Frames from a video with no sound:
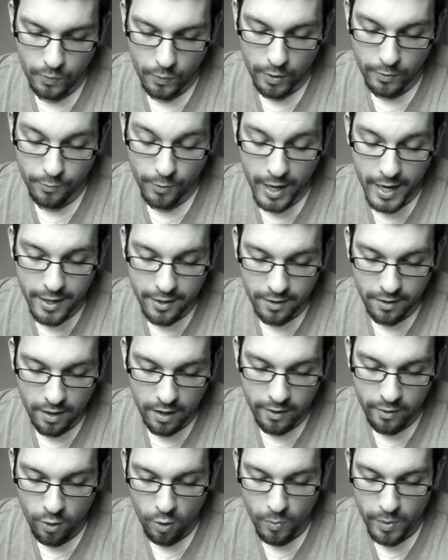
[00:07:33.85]

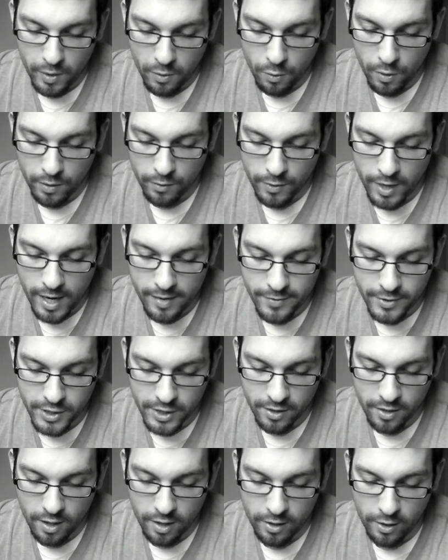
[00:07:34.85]
Raider unopened, 1
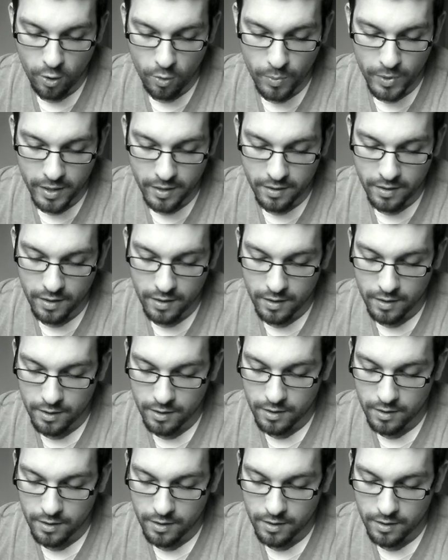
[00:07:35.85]
Ravager unopened,